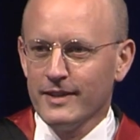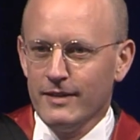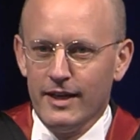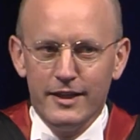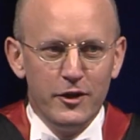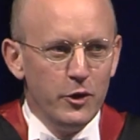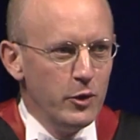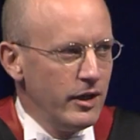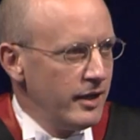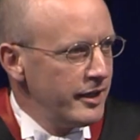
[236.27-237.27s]
I know,
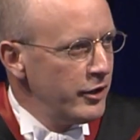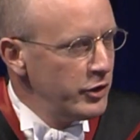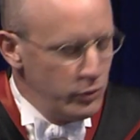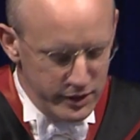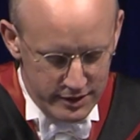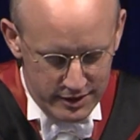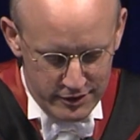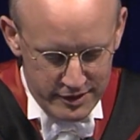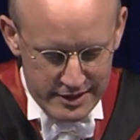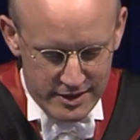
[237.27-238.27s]
I know you will,
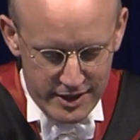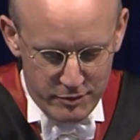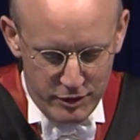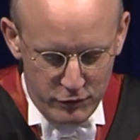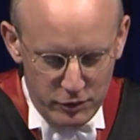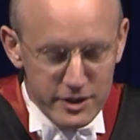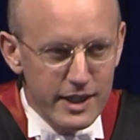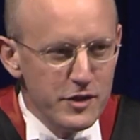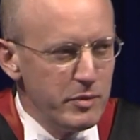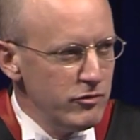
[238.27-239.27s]
on this day above all
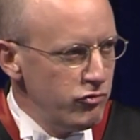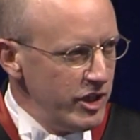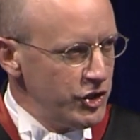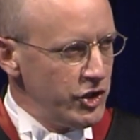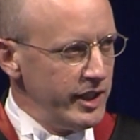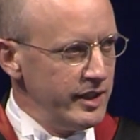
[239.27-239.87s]
days, be richly